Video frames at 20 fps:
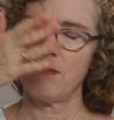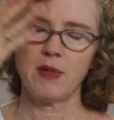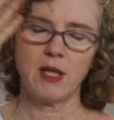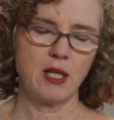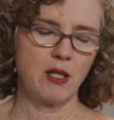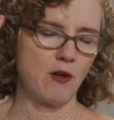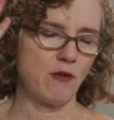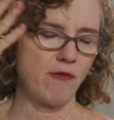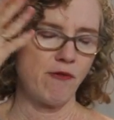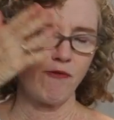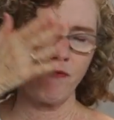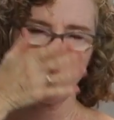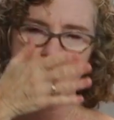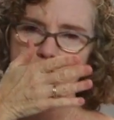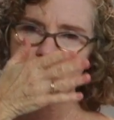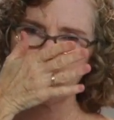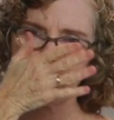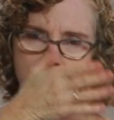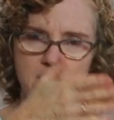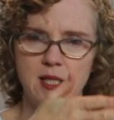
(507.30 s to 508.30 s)
you know,
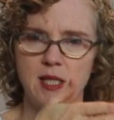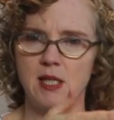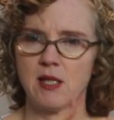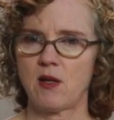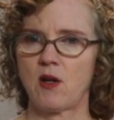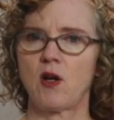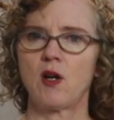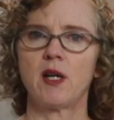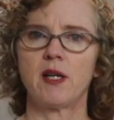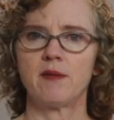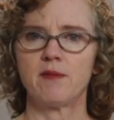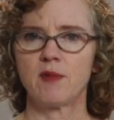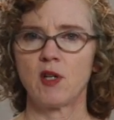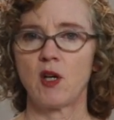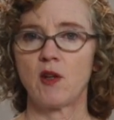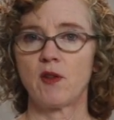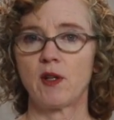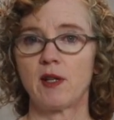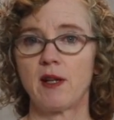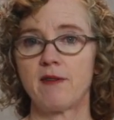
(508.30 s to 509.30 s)
focused in
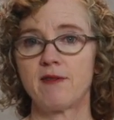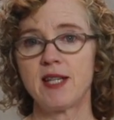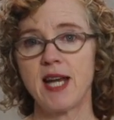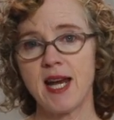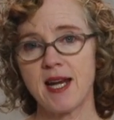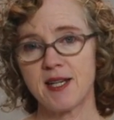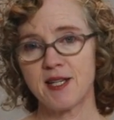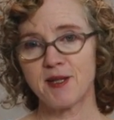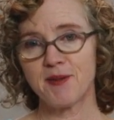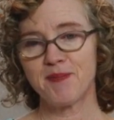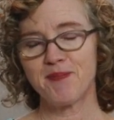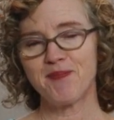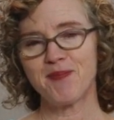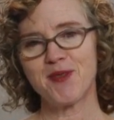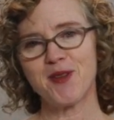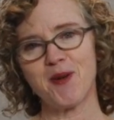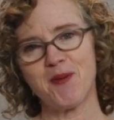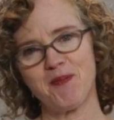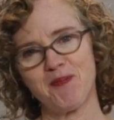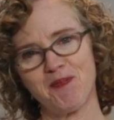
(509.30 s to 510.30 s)
on the left hand.
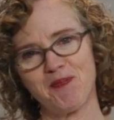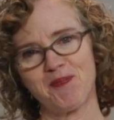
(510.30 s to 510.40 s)
So,